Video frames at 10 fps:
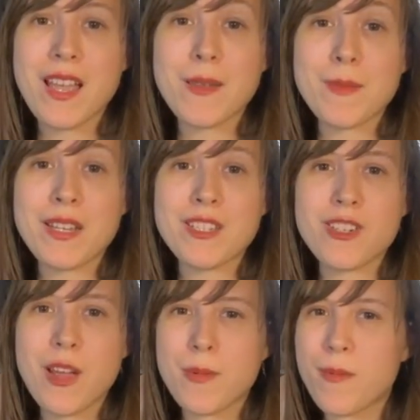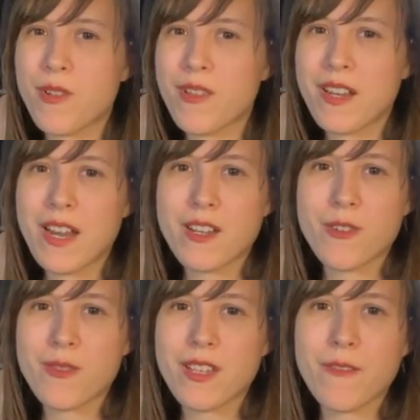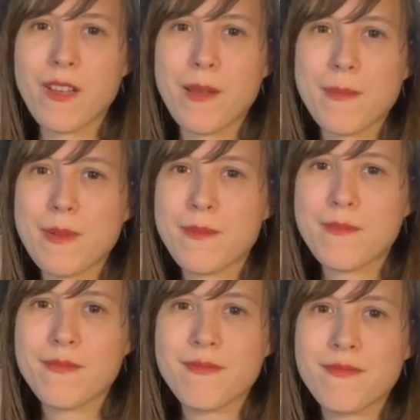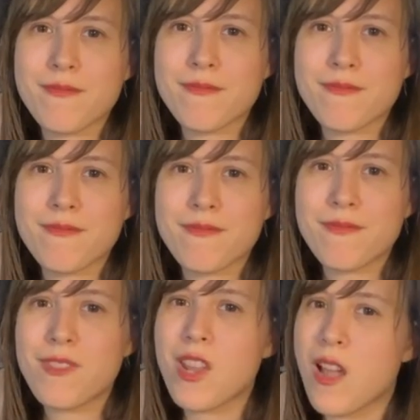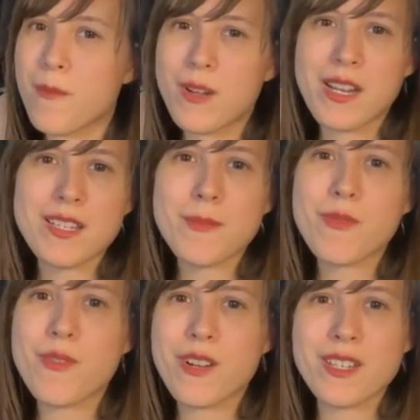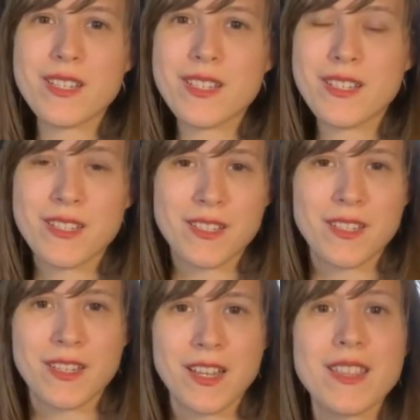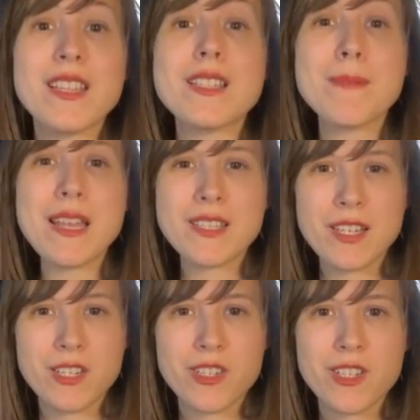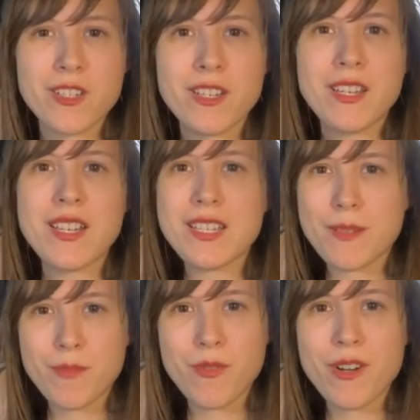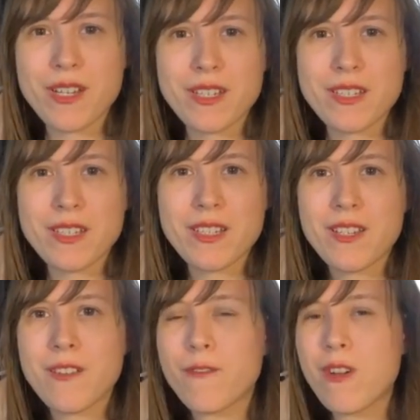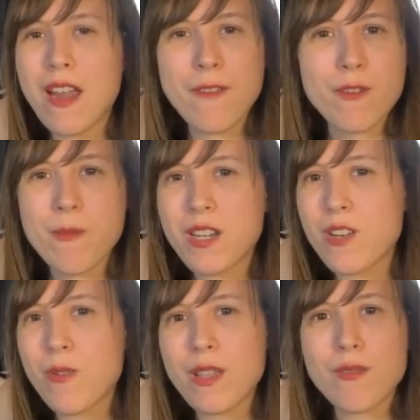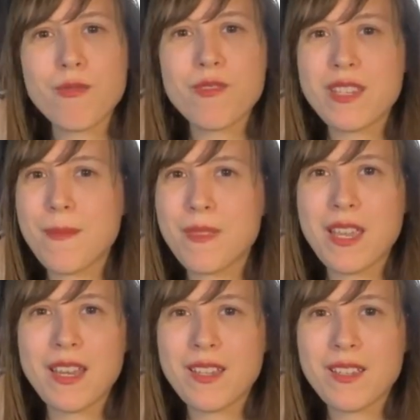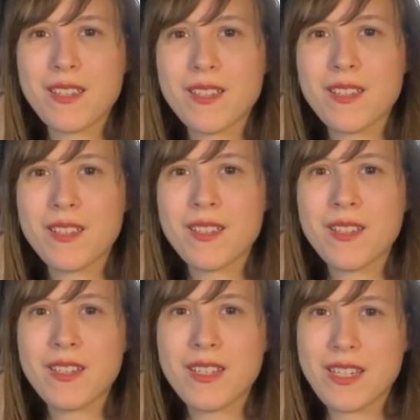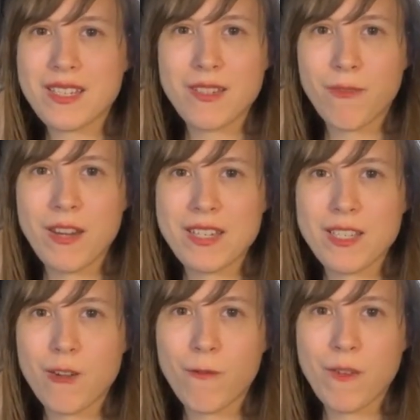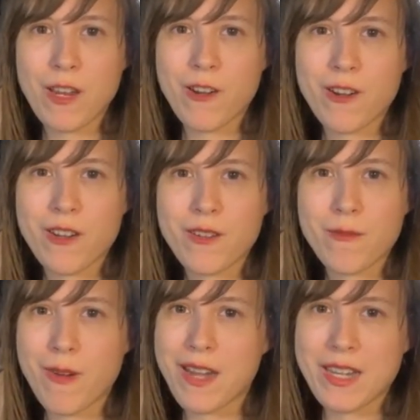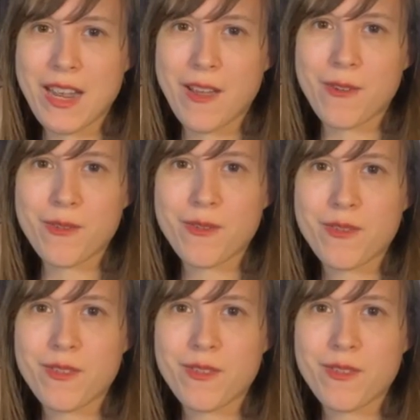I am unstoppable and I don't give up. Not when it's important. And this message is important for everyone going through something. Needs to face their fear right now.